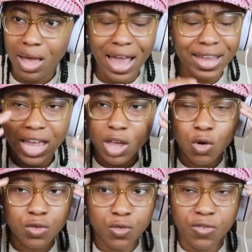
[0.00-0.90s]
I can't get
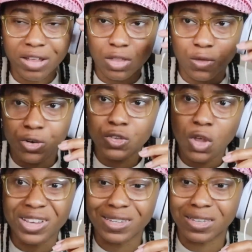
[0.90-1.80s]
over the fact that the first
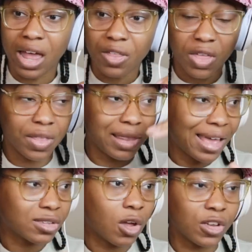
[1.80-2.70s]
song is death and the
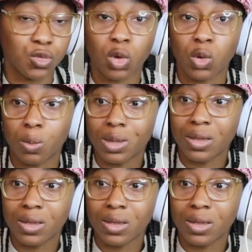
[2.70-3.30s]
last song is womb.